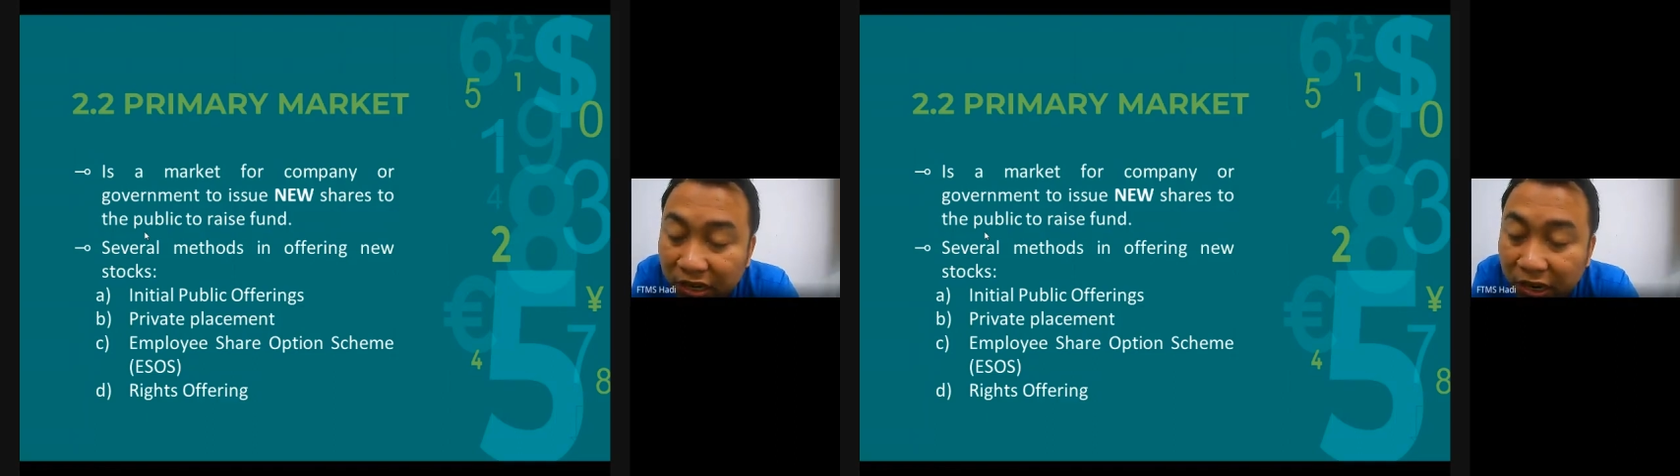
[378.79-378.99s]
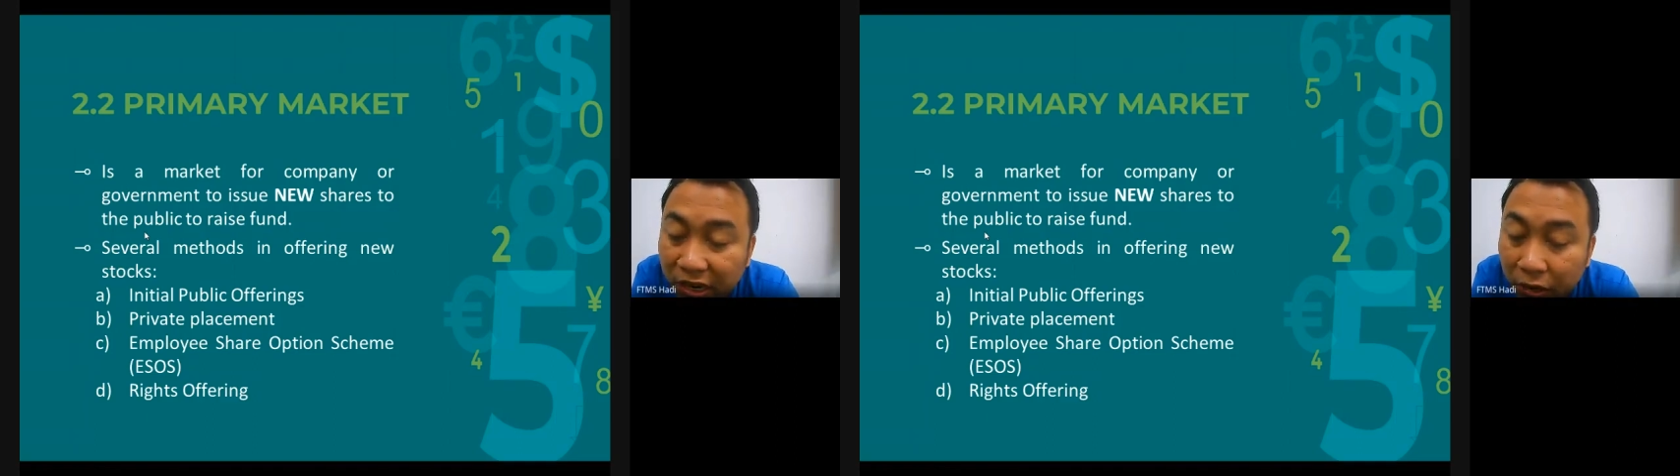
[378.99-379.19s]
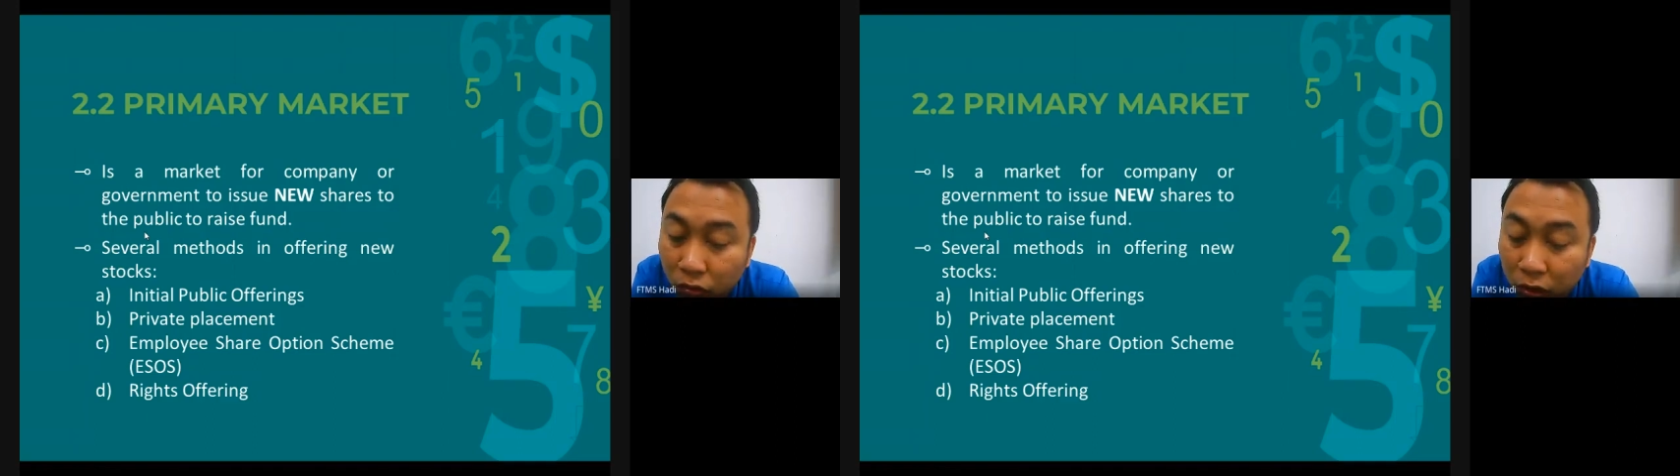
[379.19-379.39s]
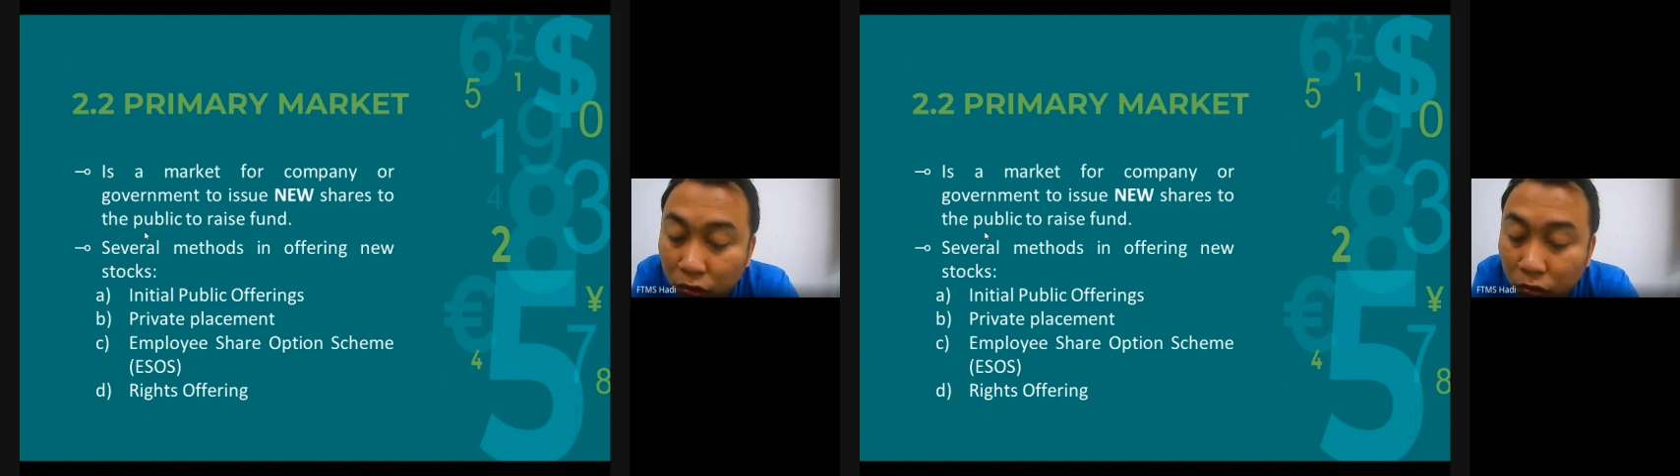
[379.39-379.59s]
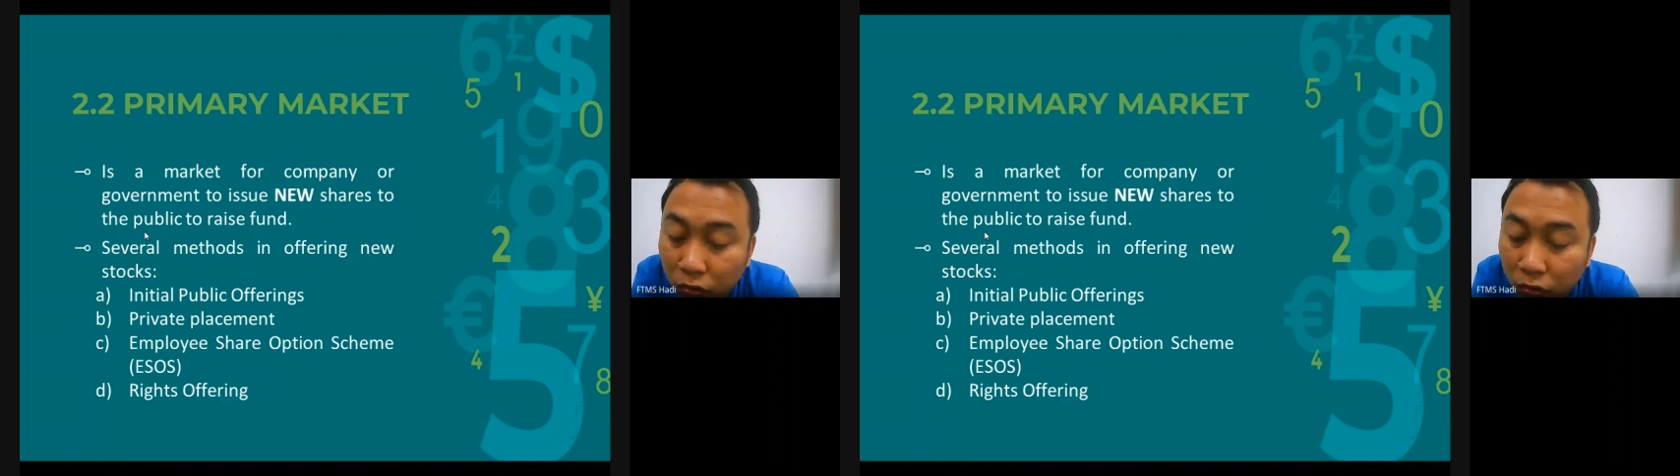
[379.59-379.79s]
that they
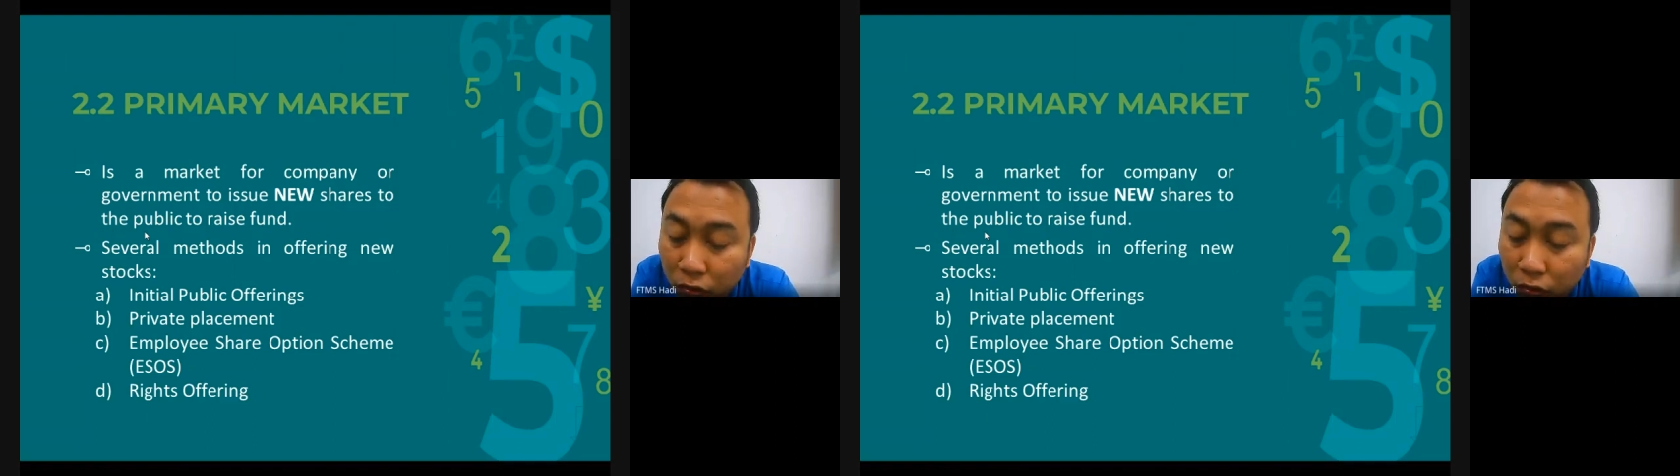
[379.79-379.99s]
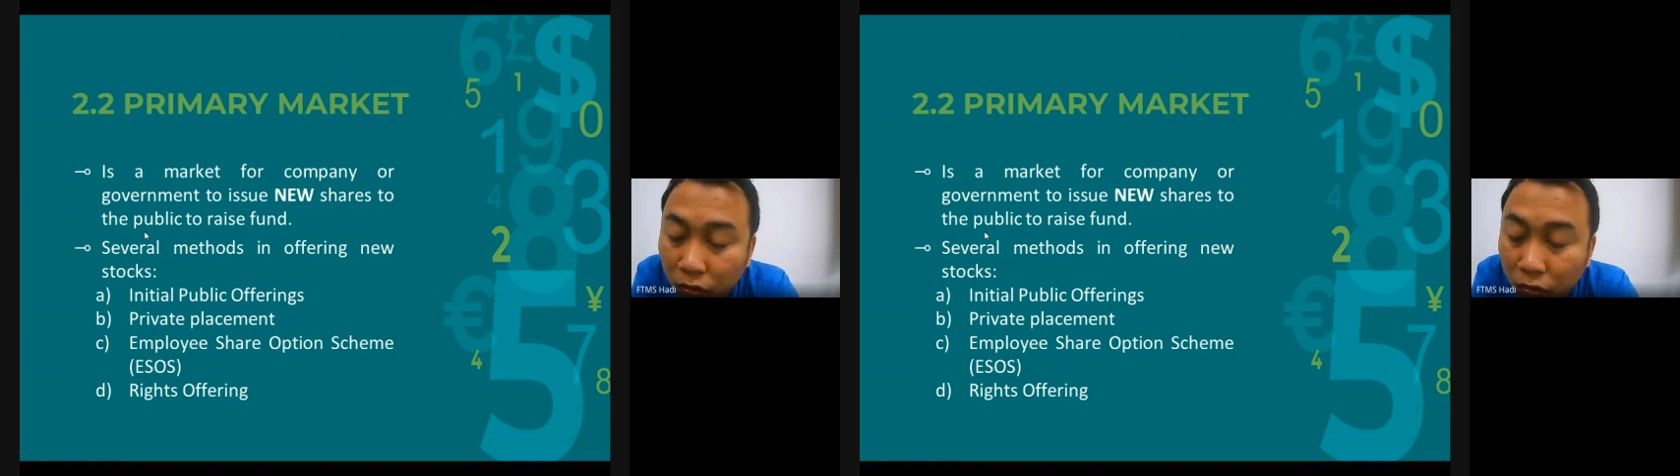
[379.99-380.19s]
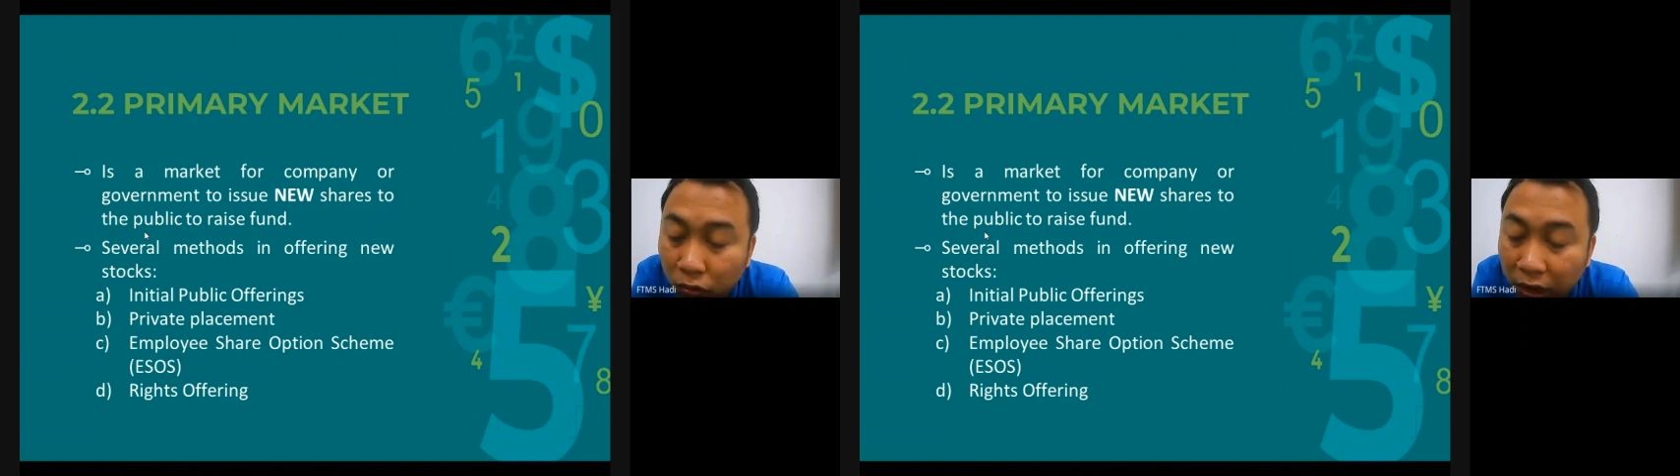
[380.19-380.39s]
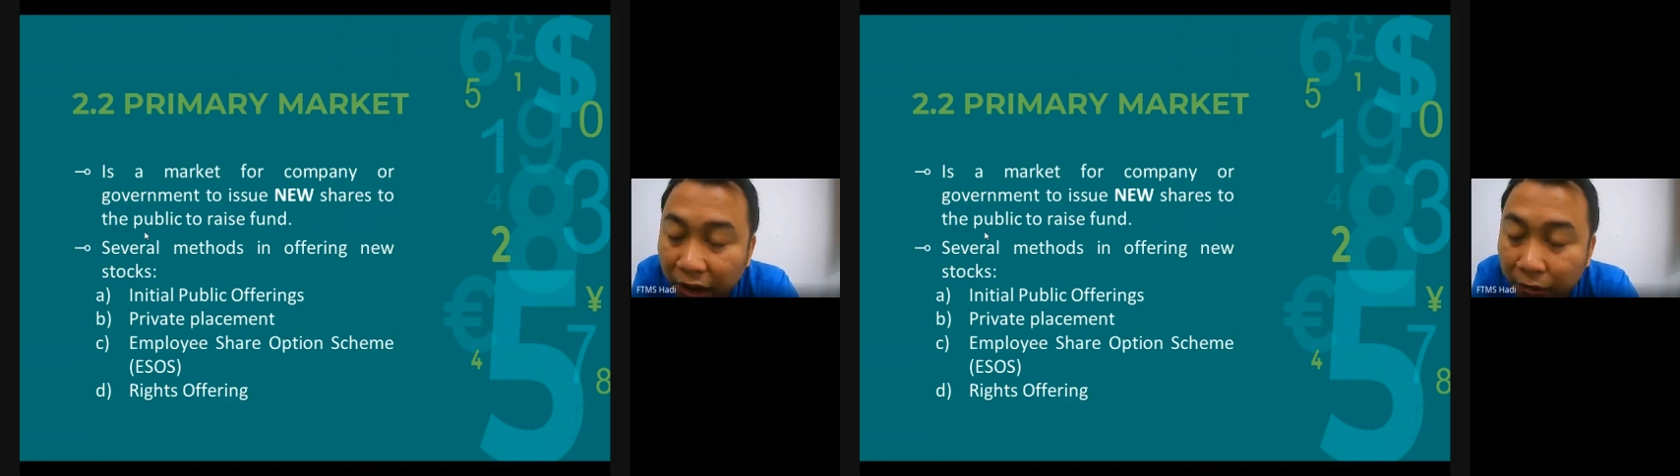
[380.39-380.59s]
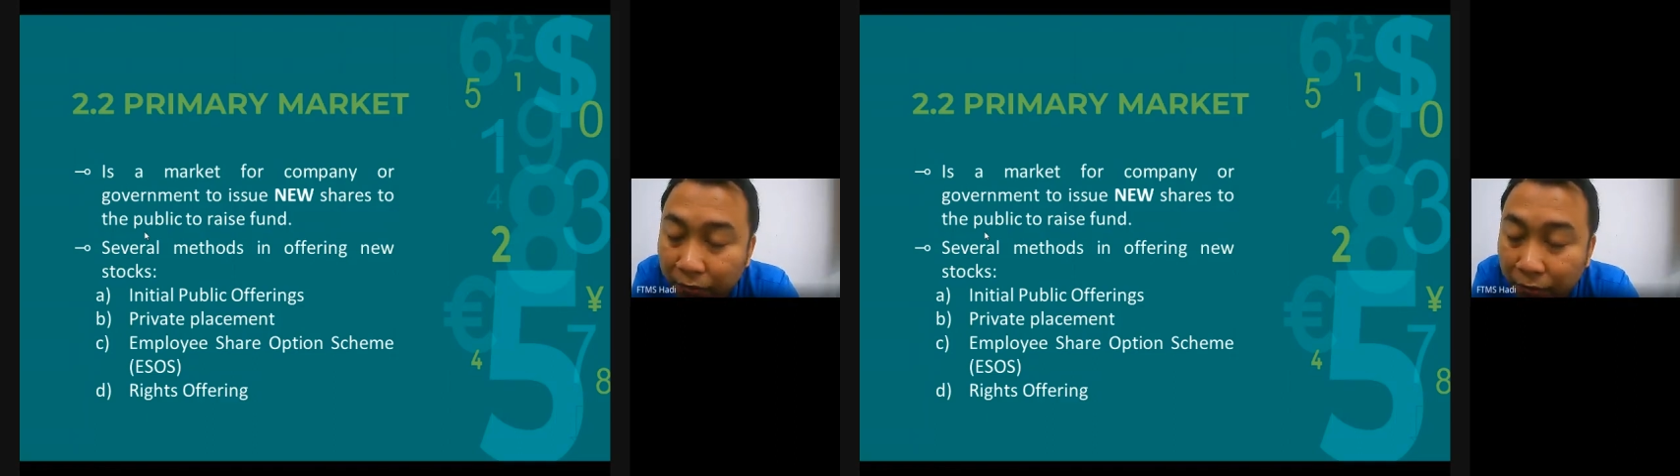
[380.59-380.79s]
want to
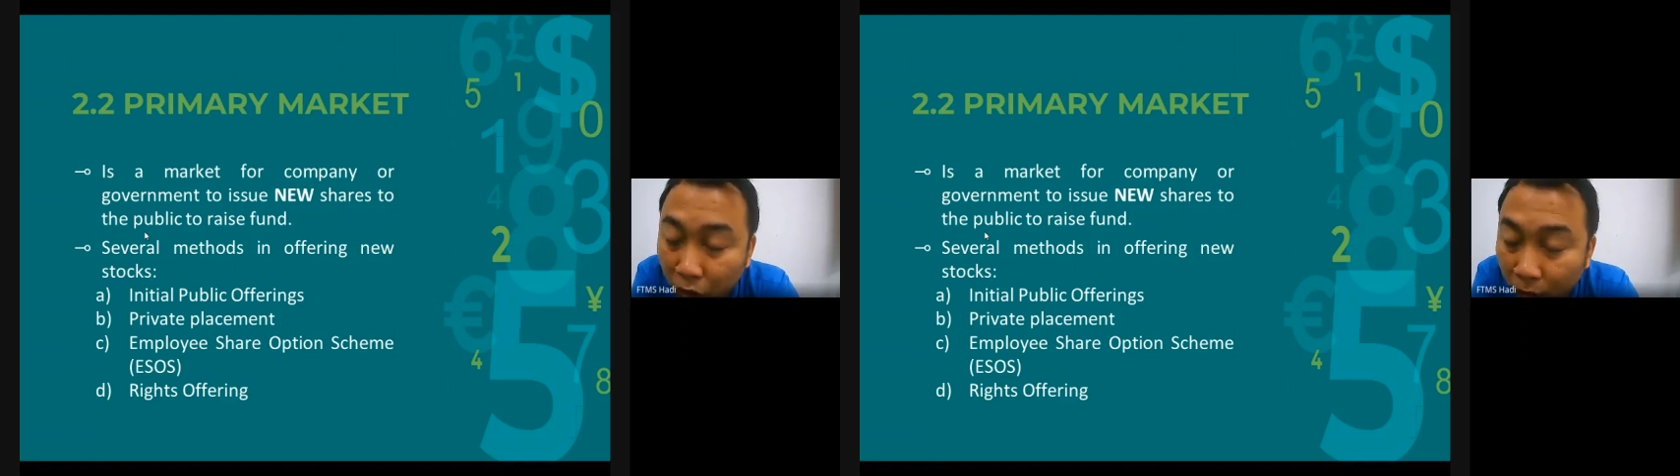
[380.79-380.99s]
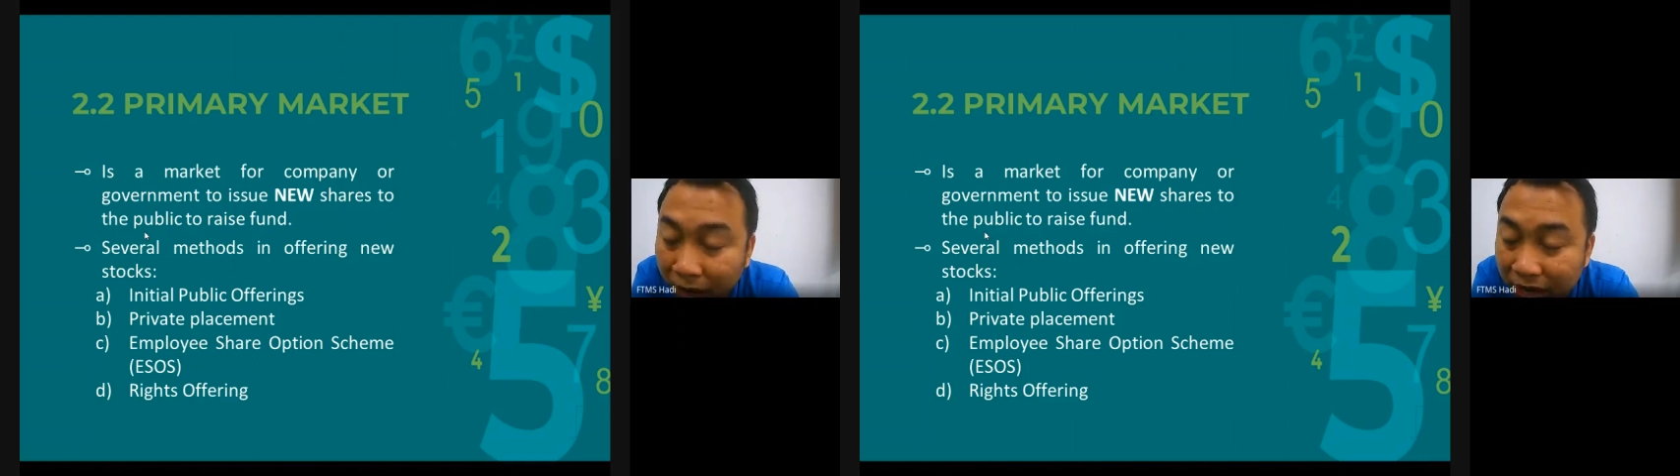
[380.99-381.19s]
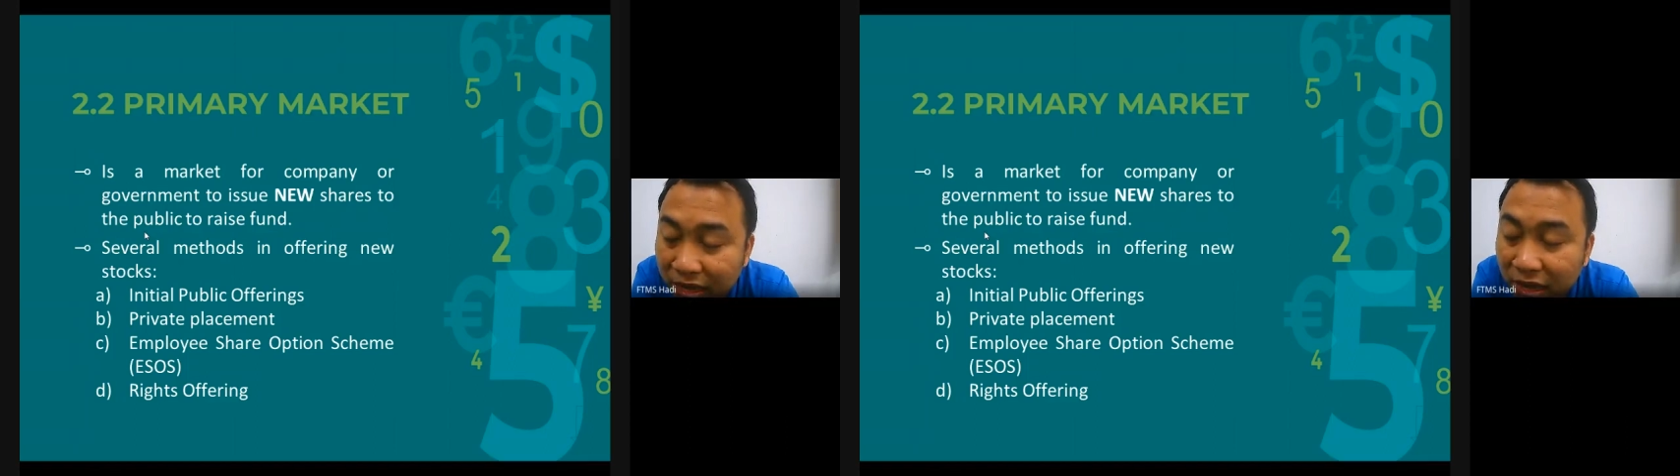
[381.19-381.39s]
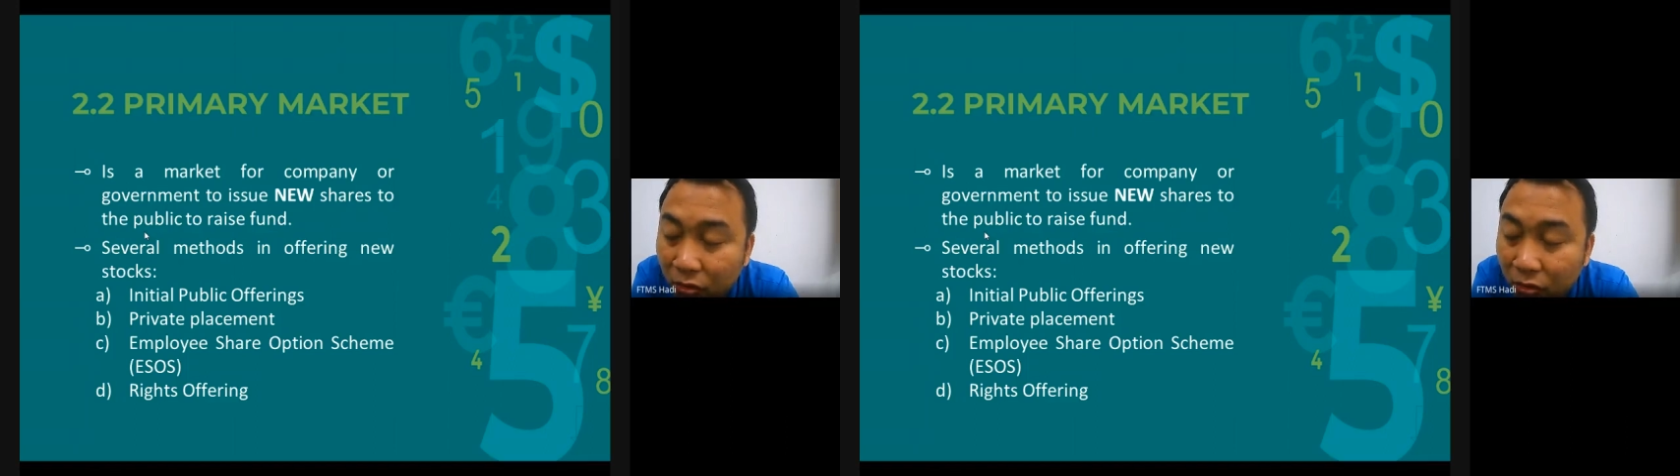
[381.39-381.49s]
add more money,